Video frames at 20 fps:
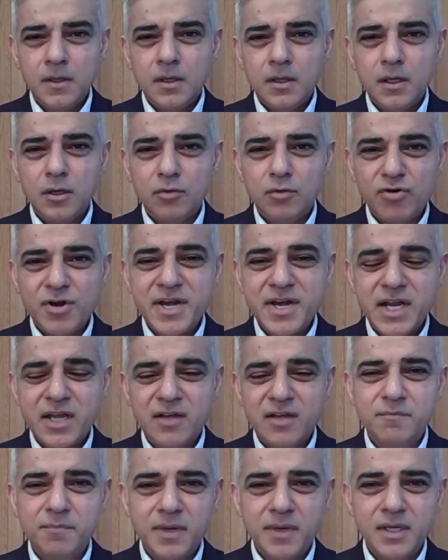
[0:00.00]
uh, running out
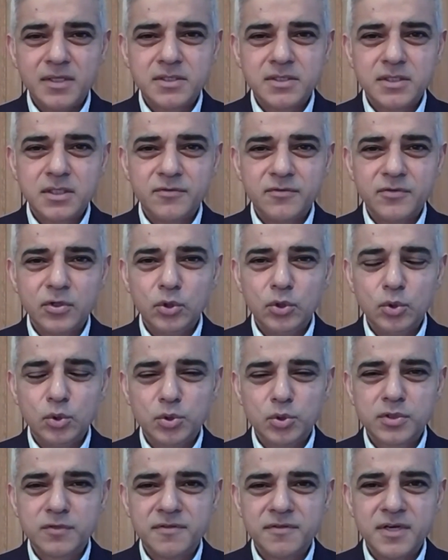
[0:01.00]
of beds over the
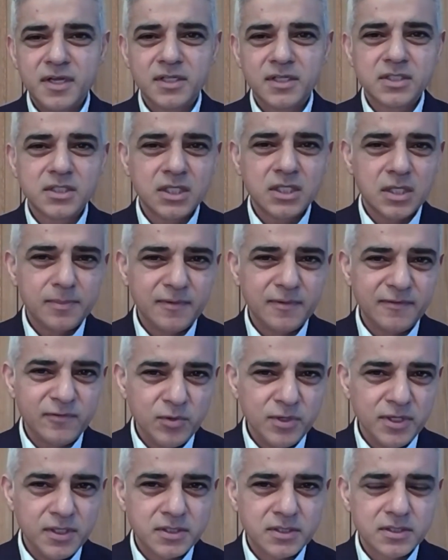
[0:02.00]
course of the next couple of
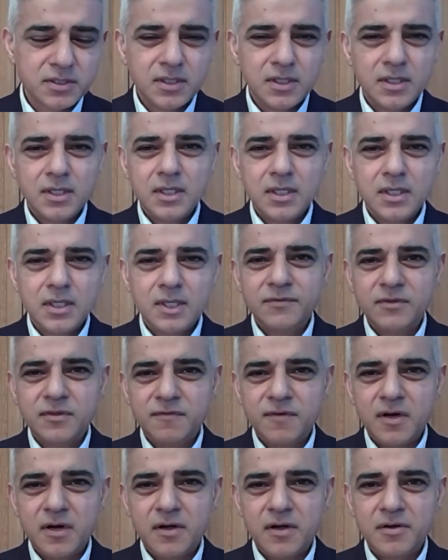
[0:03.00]
weeks if the
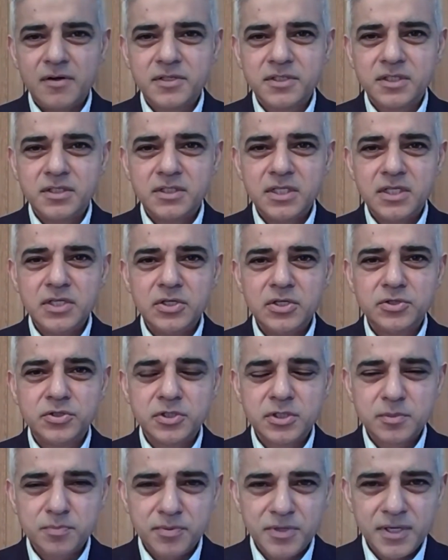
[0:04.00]
virus continues to
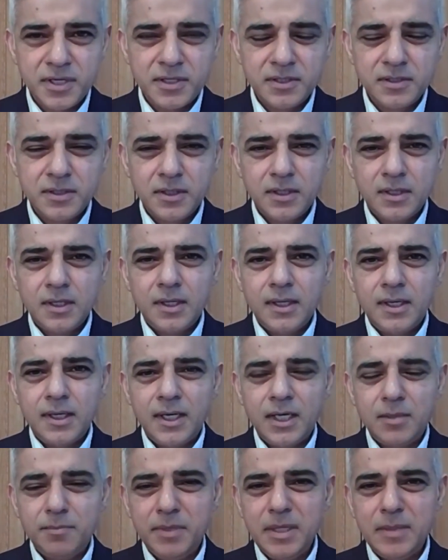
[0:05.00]
spread
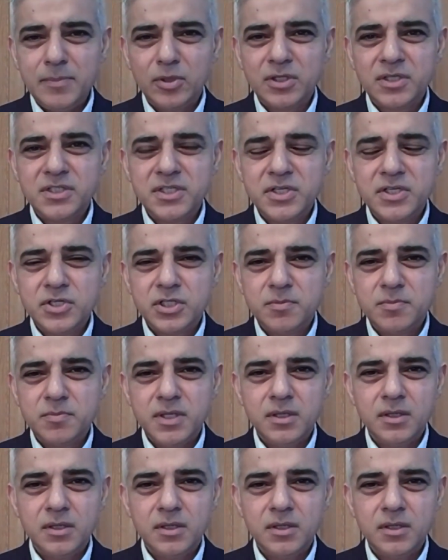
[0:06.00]
and people continue to be